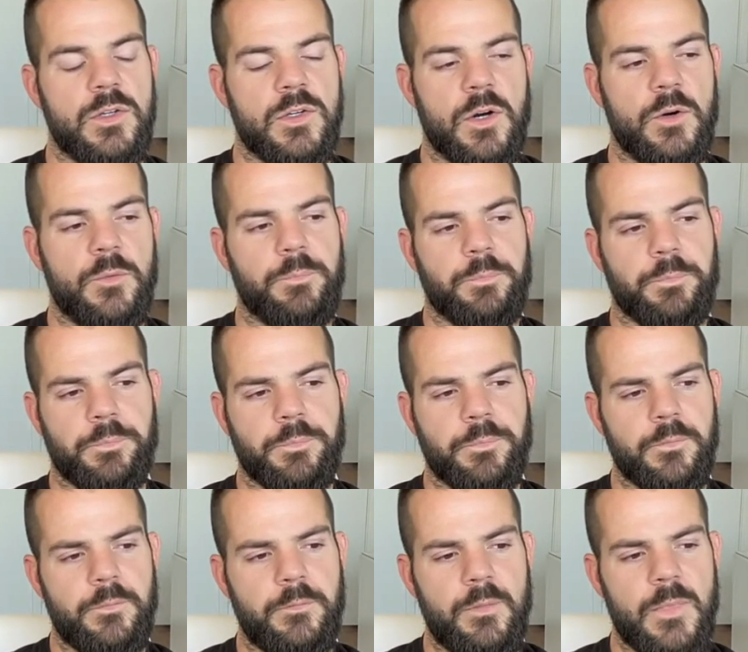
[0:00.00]
So,
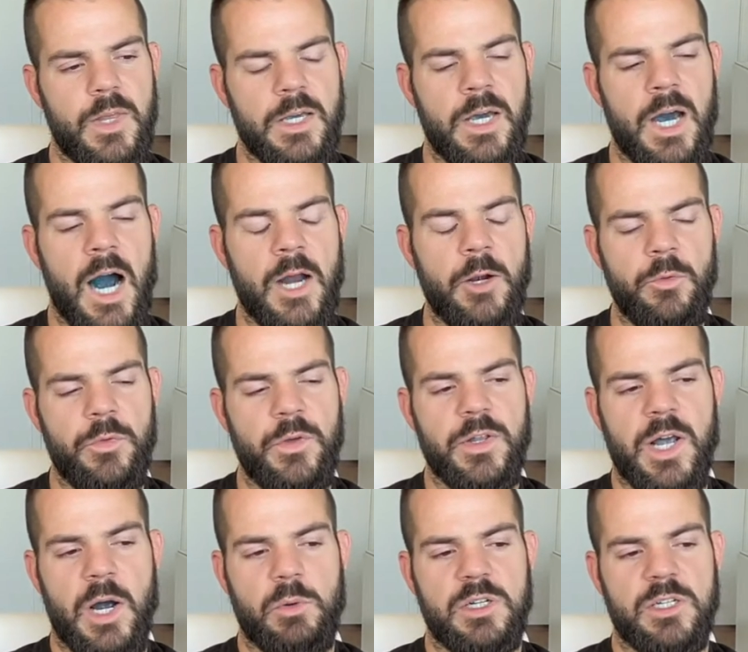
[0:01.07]
yeah, I don't think
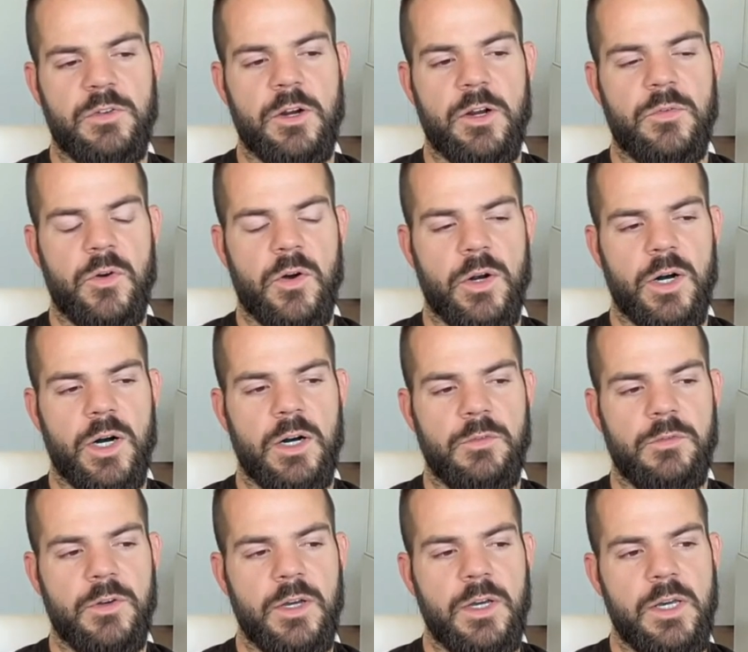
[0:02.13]
that one's very far
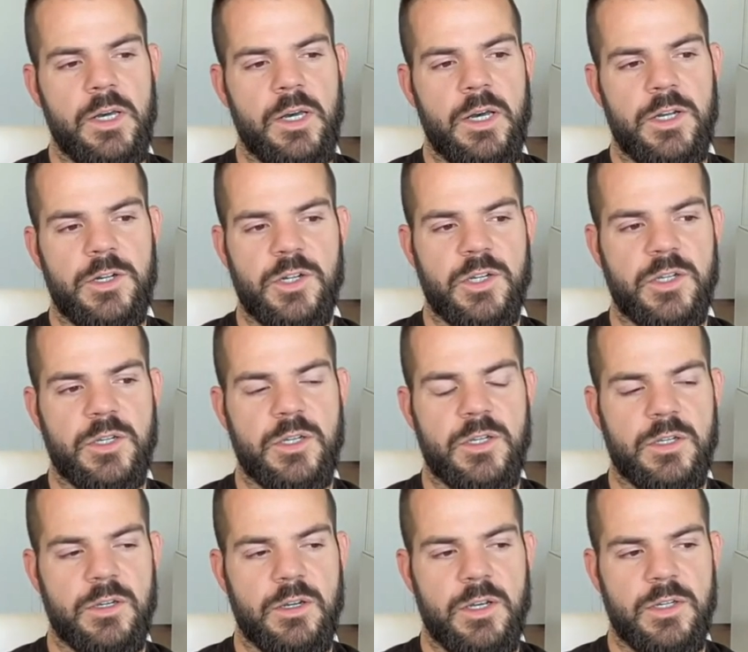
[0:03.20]
off. It mm-hmm. just
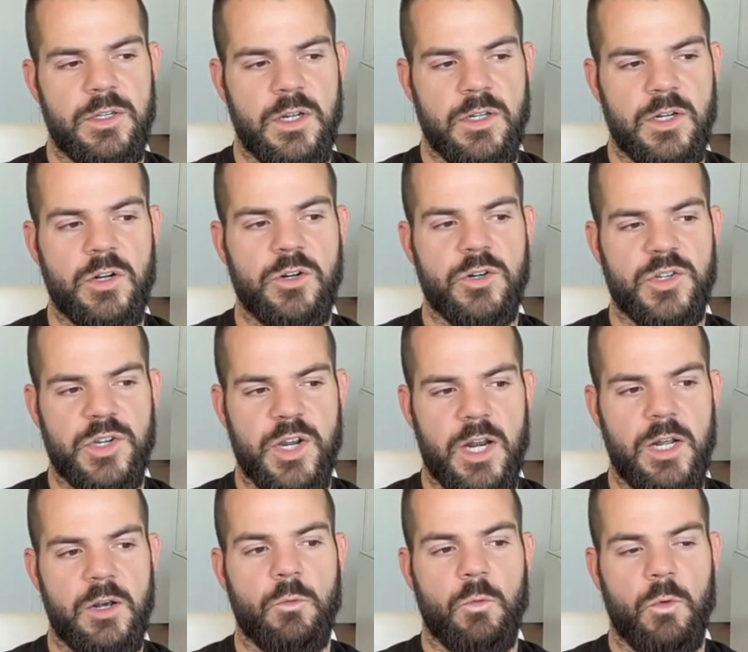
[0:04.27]
is, is it's
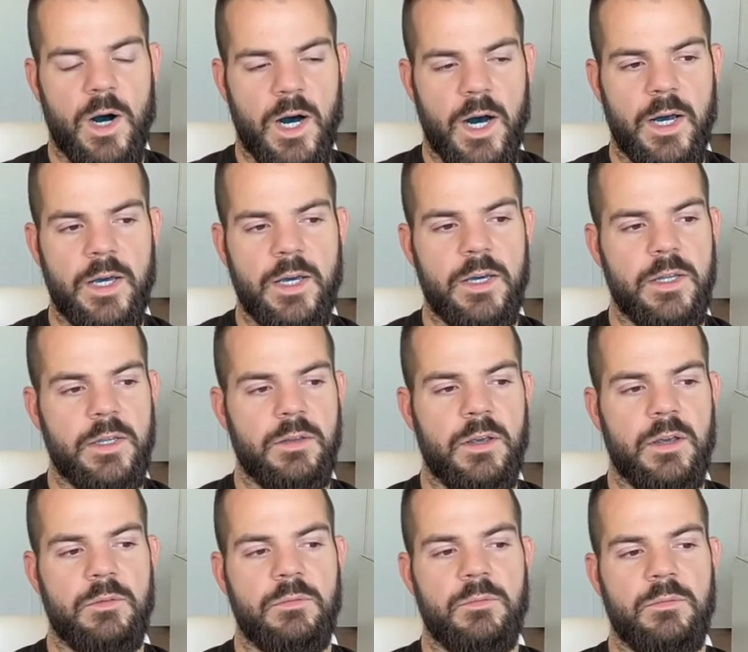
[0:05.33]
understanding why and,
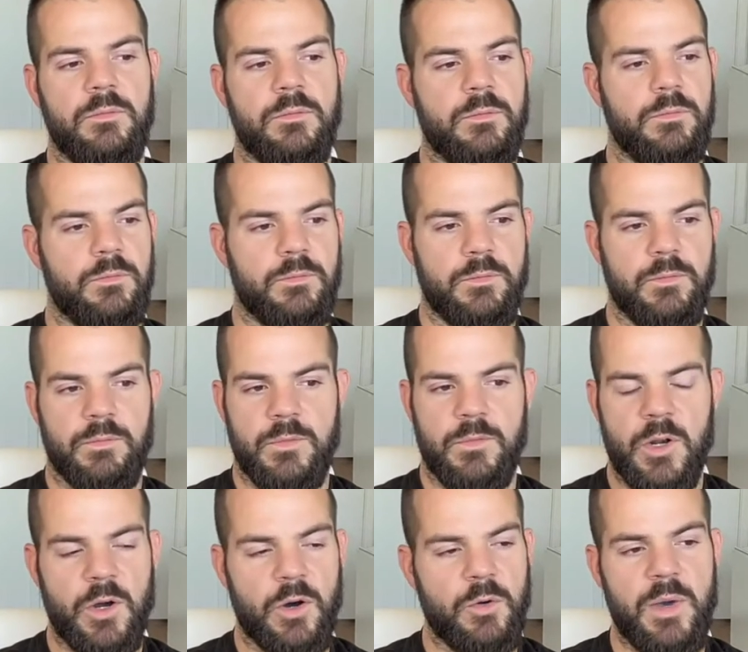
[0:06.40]
and,
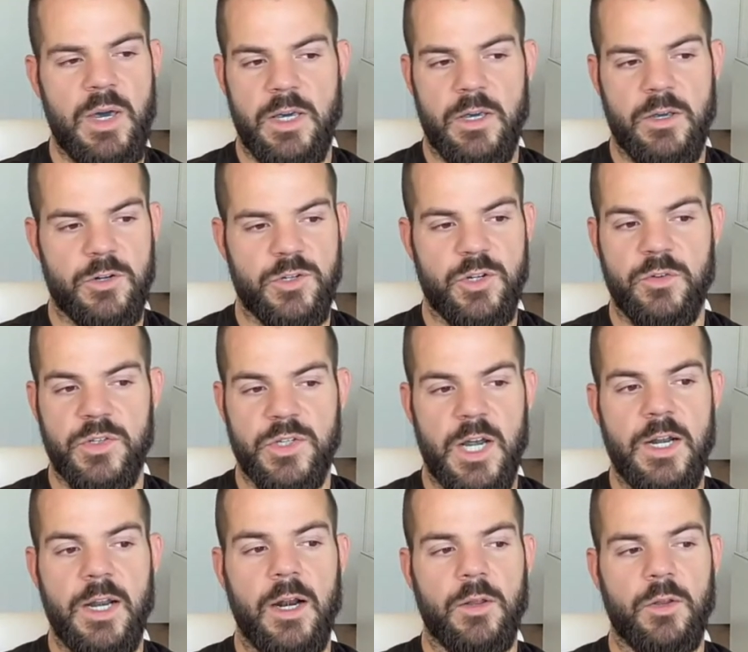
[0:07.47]
you know, making yourself
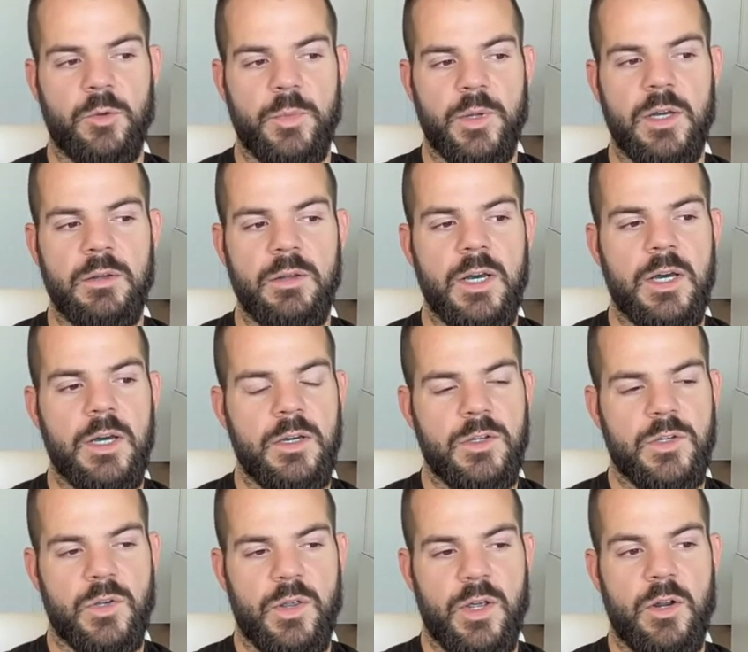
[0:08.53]
stand out a little bit
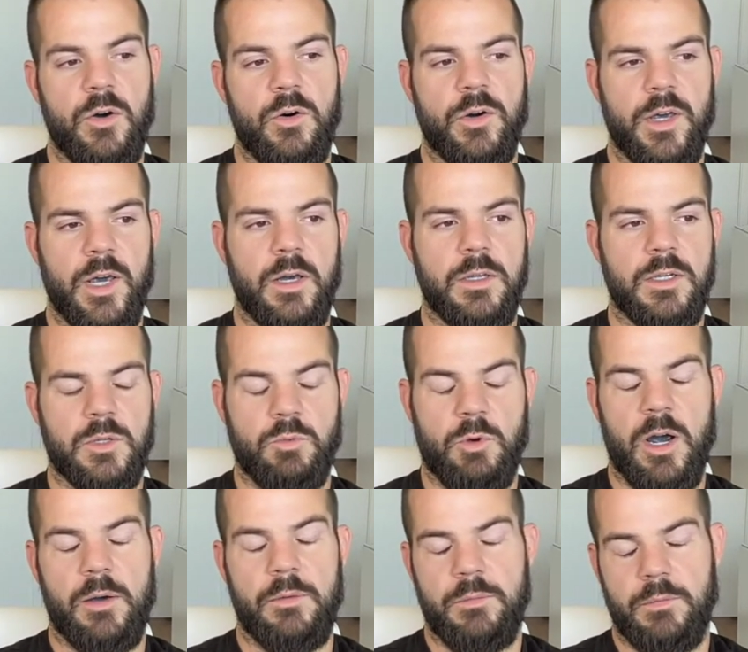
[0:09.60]
so they know, okay, this is
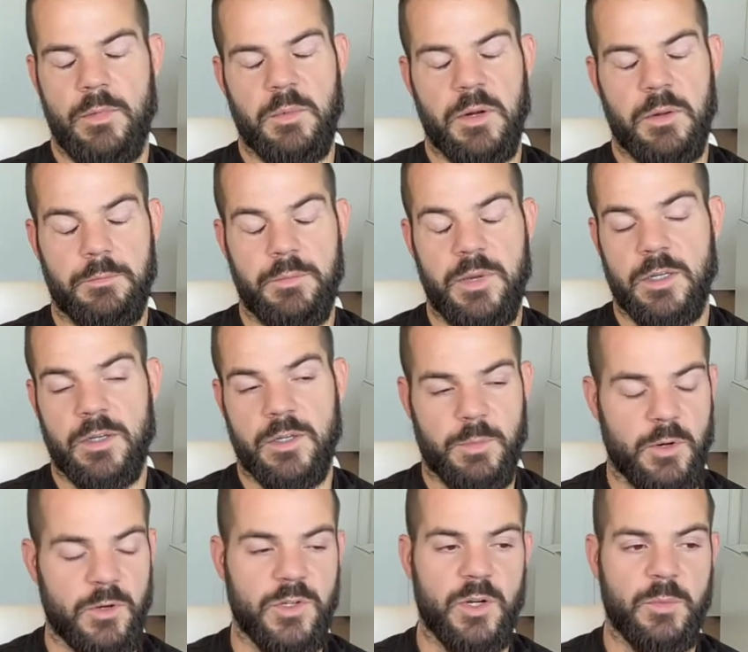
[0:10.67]
why I'm going to pick this
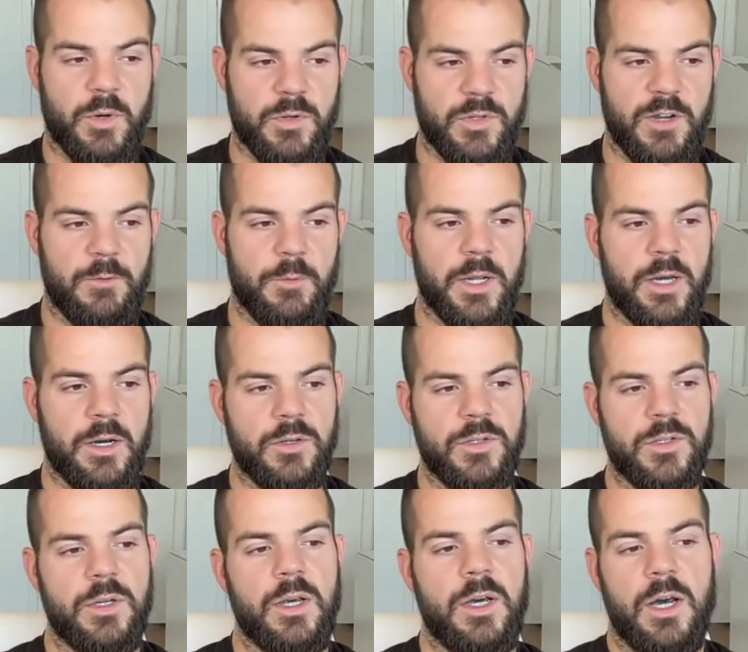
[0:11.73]
person opposed to everybody
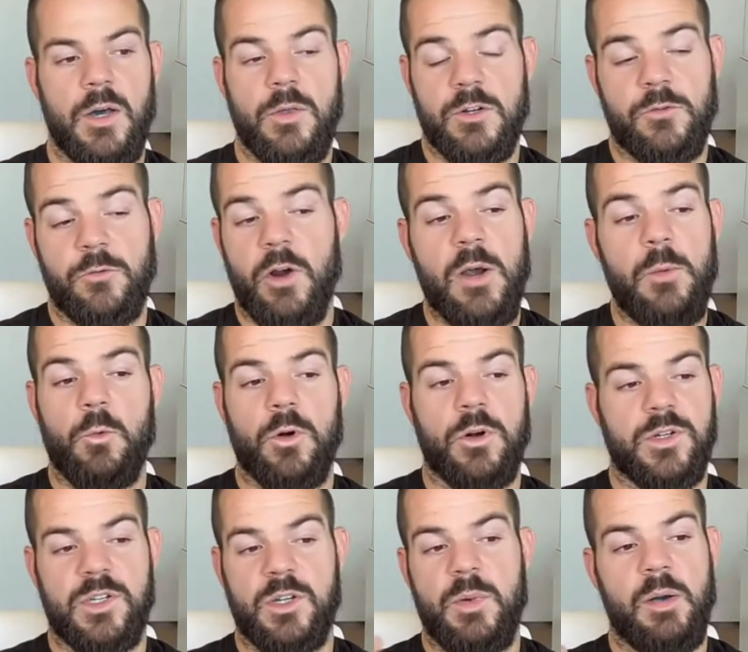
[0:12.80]
else. And there's
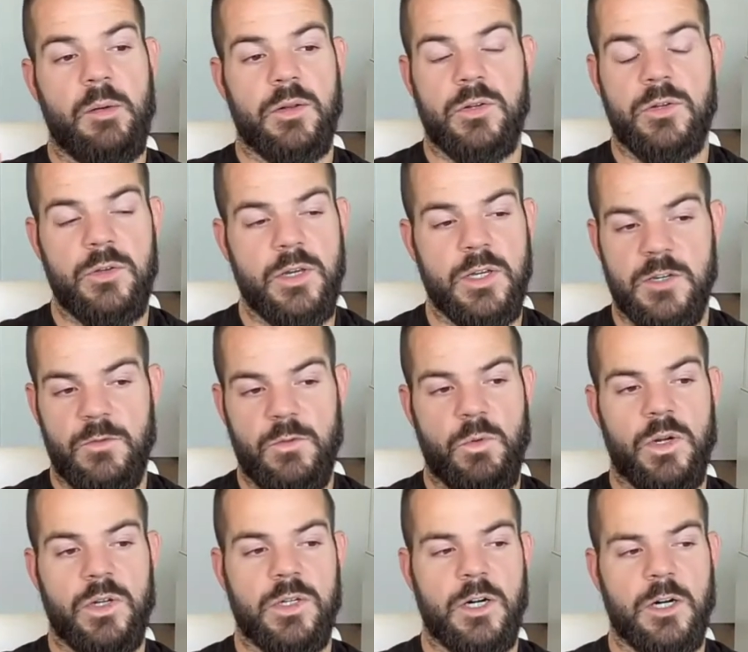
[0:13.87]
frameworks to be able to do this if you
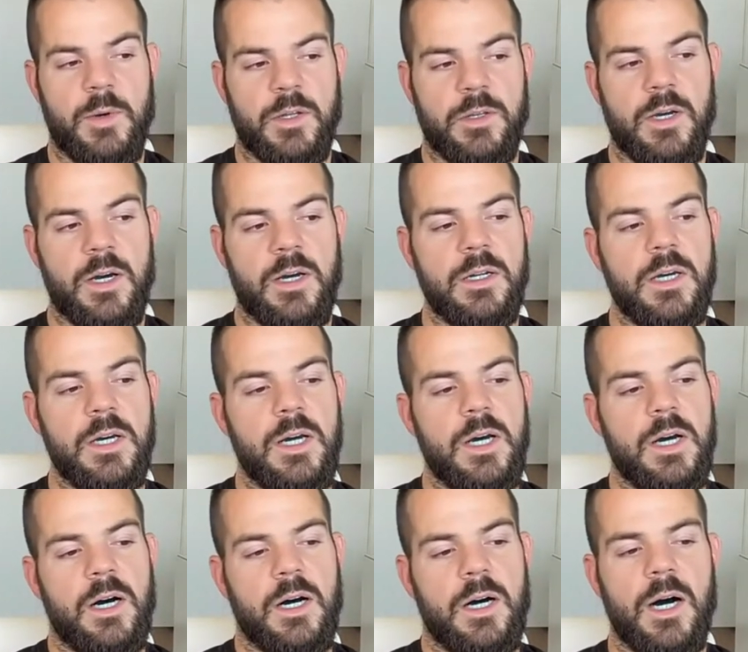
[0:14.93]
want to talk about that. Mm-hmm.